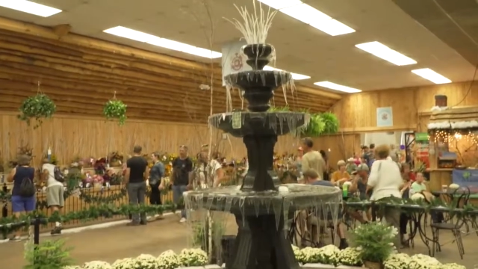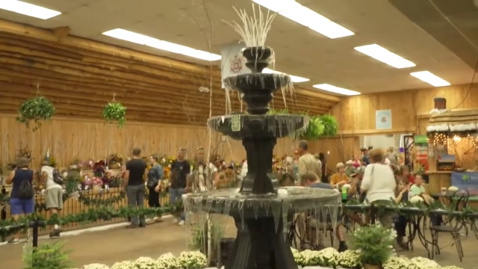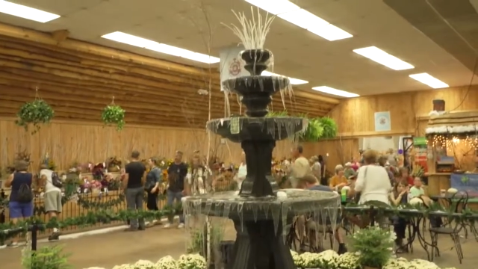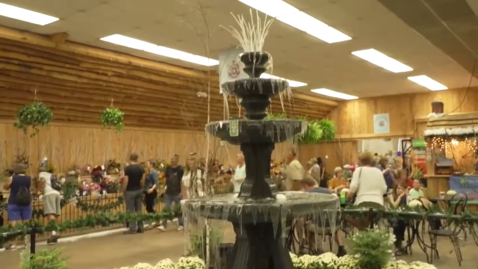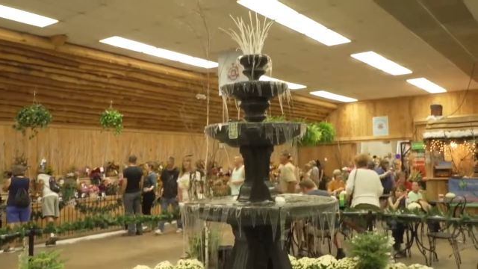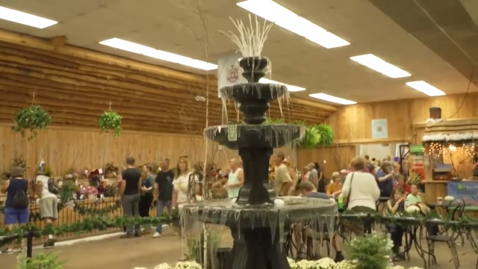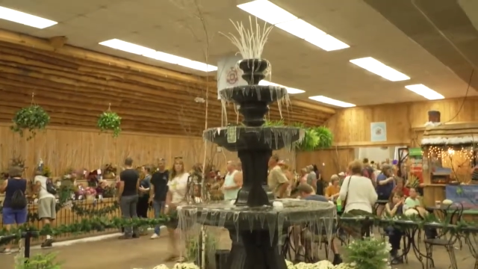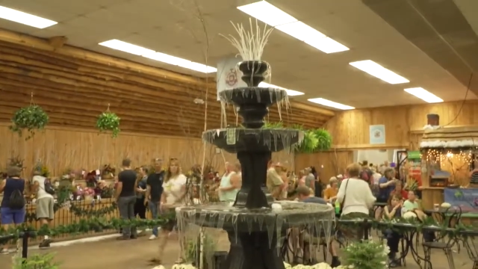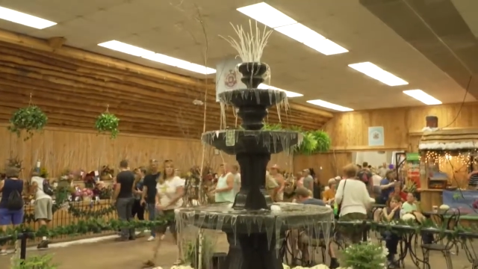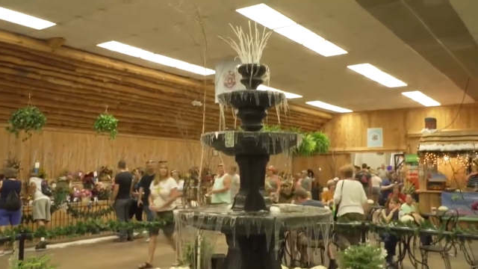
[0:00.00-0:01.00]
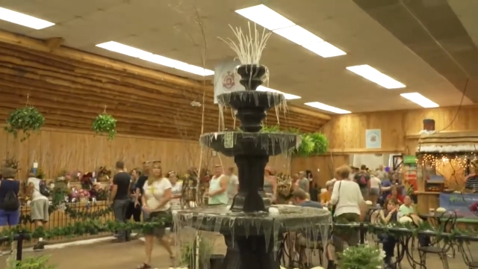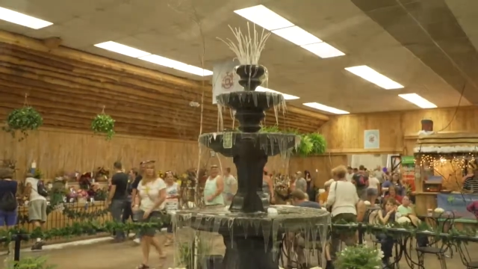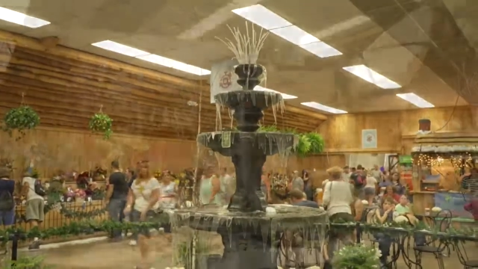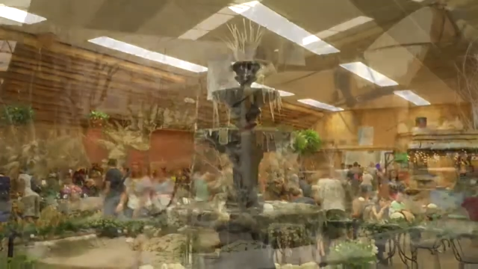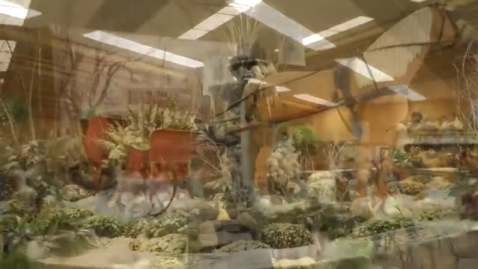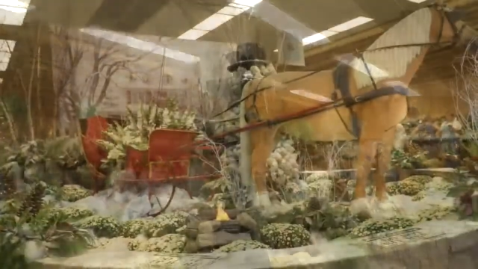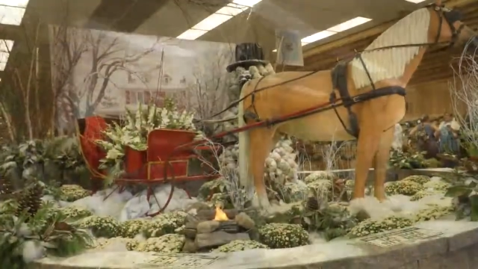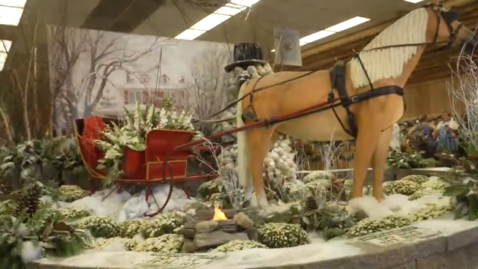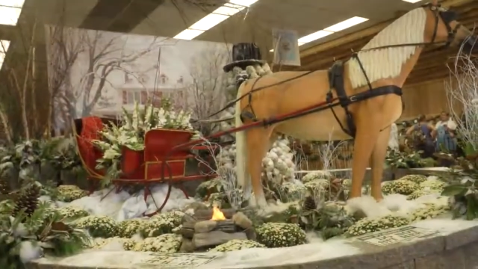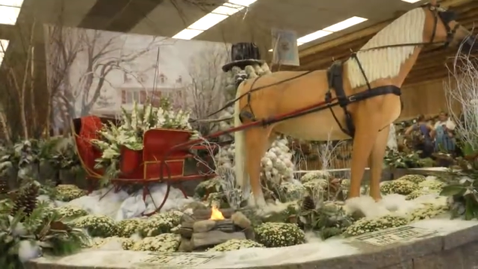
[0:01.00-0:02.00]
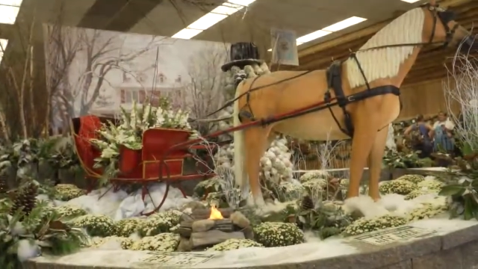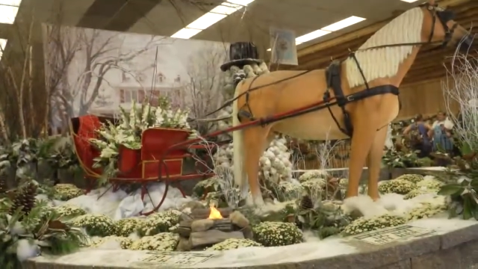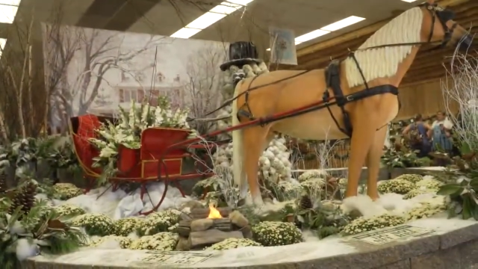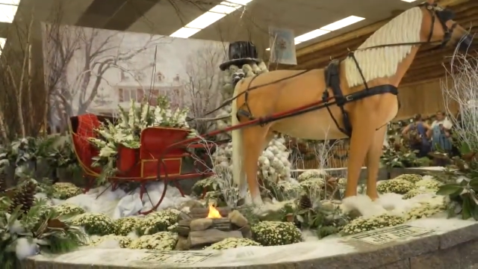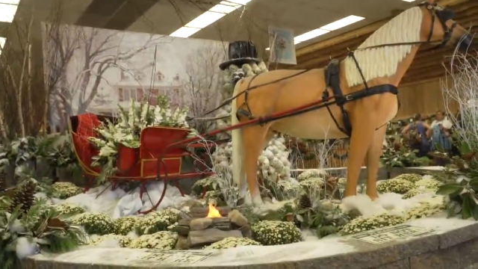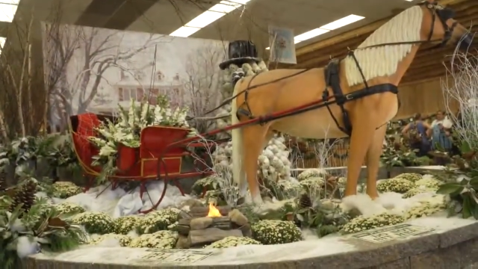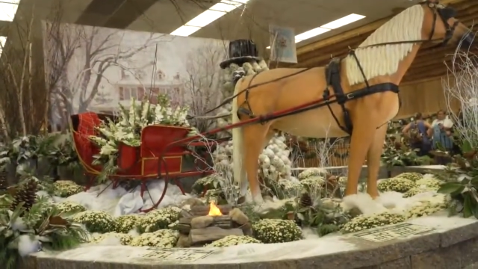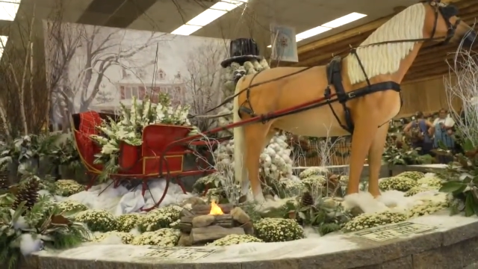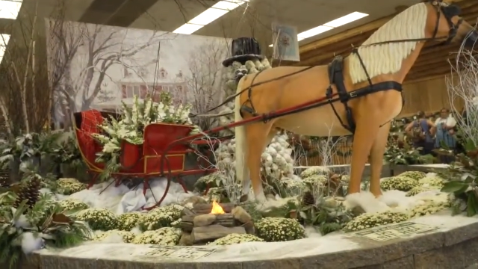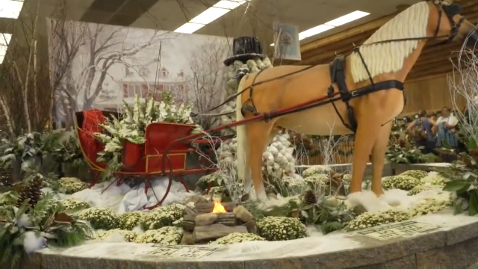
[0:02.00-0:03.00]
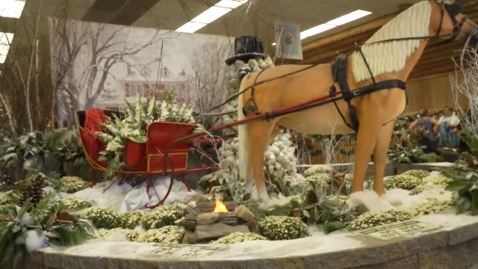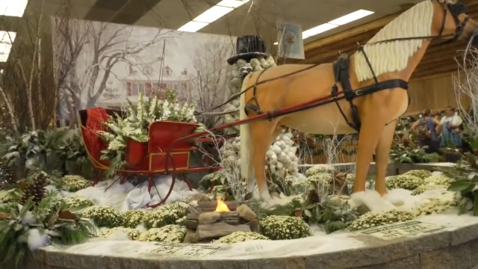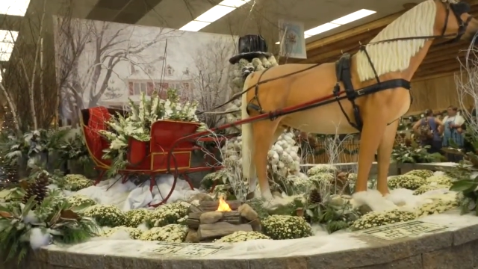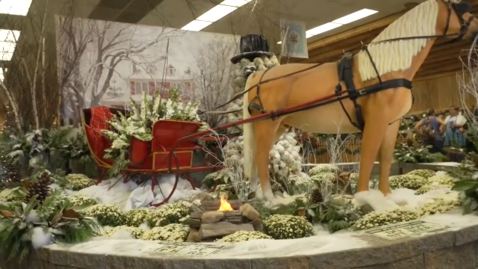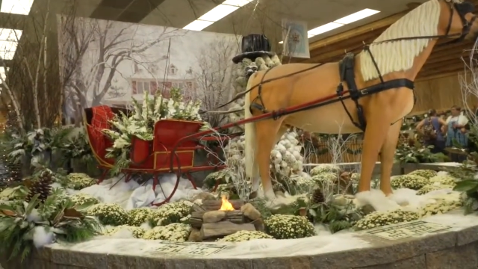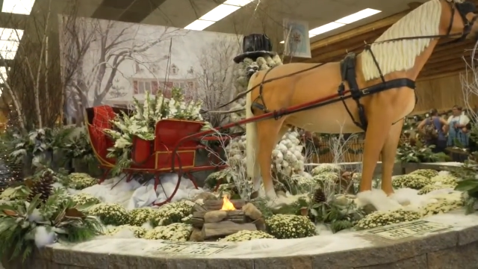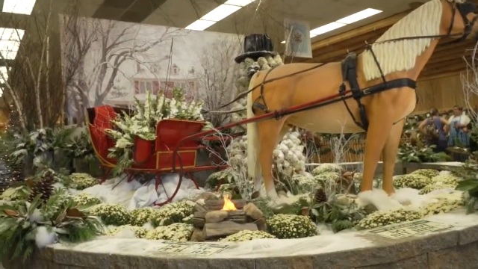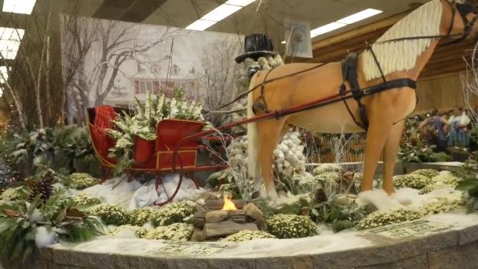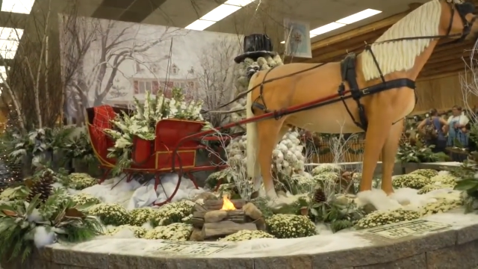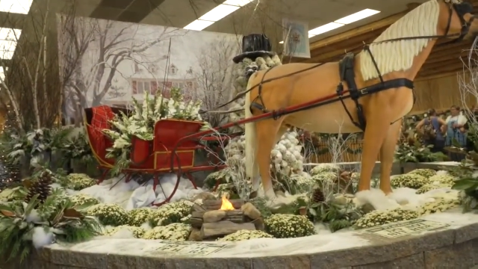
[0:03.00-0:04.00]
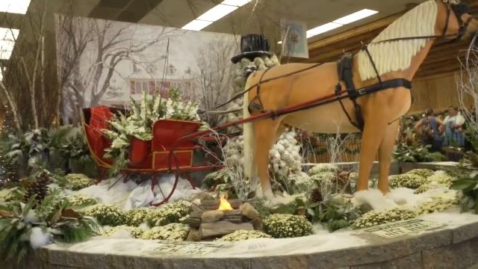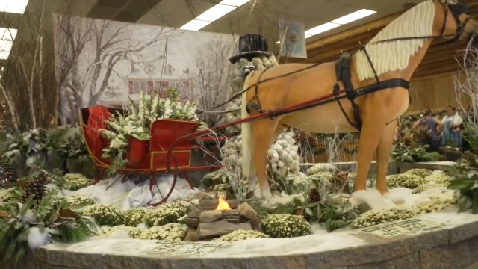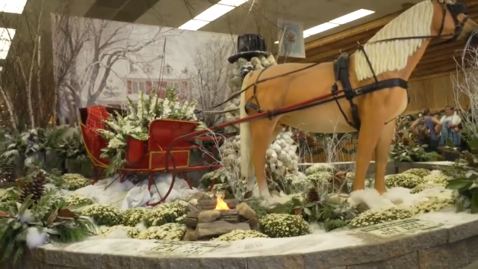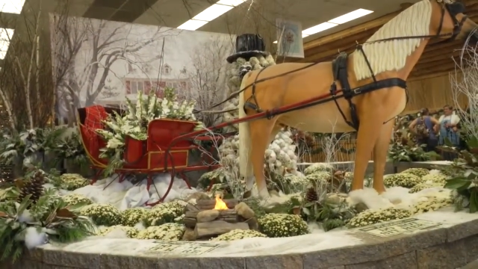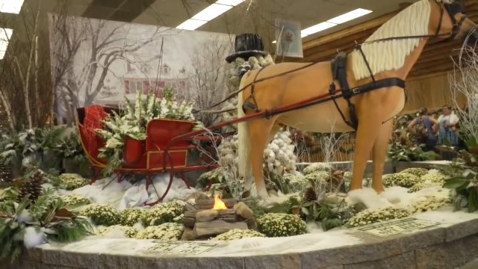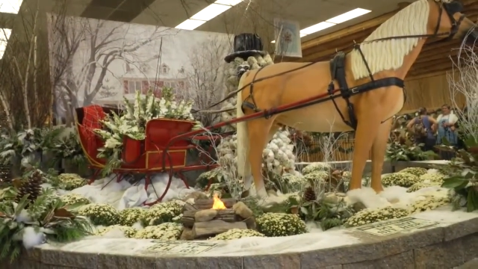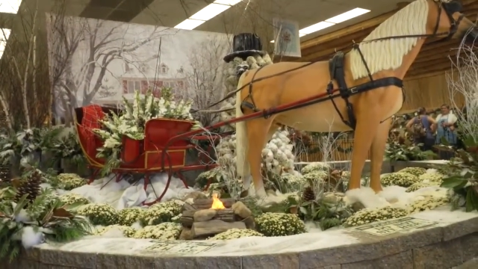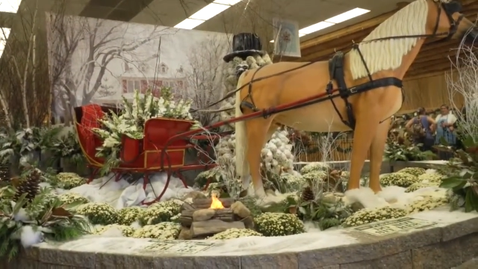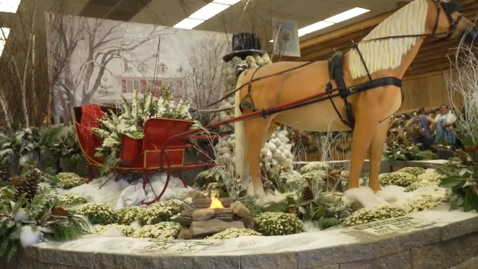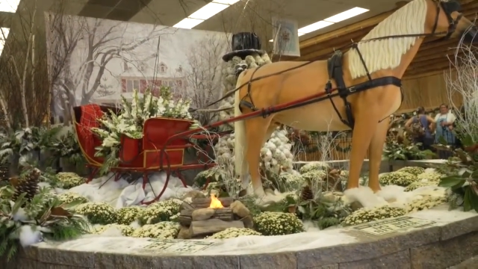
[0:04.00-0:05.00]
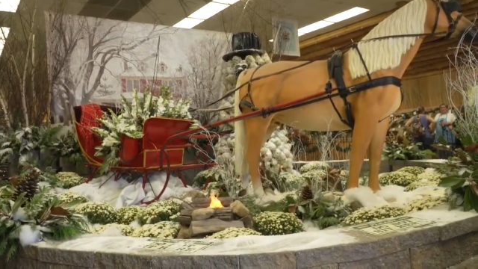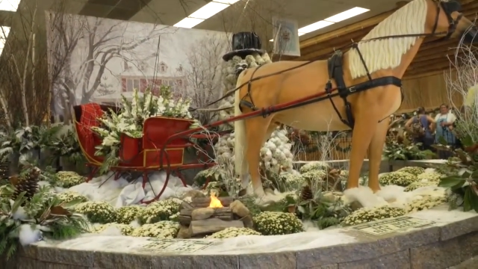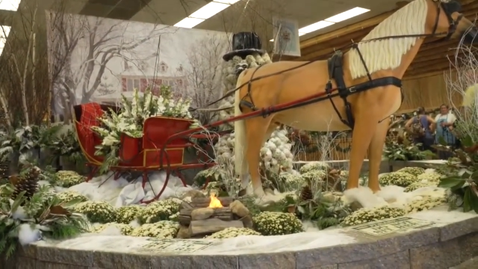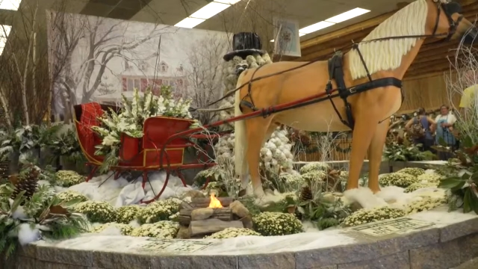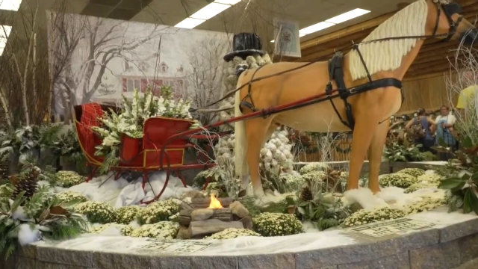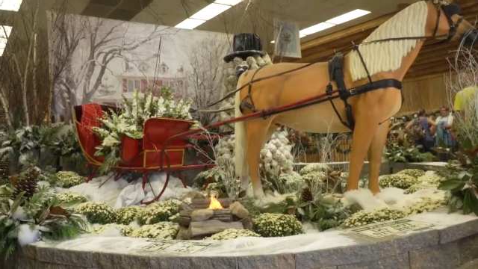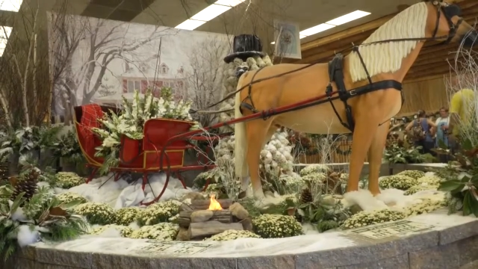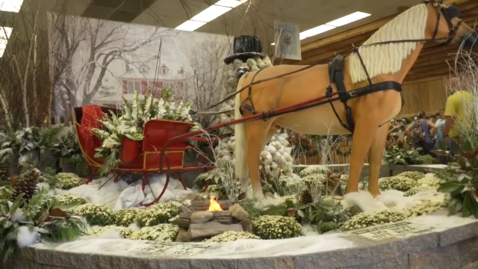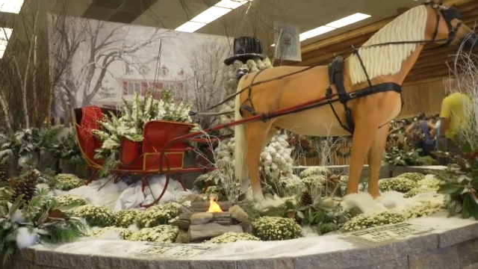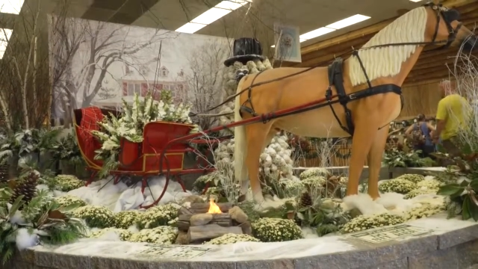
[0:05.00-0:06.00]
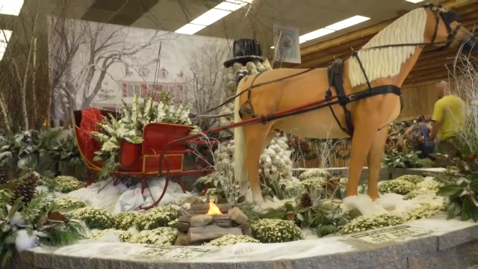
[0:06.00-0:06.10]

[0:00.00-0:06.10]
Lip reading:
Nobody's mouth can be seen.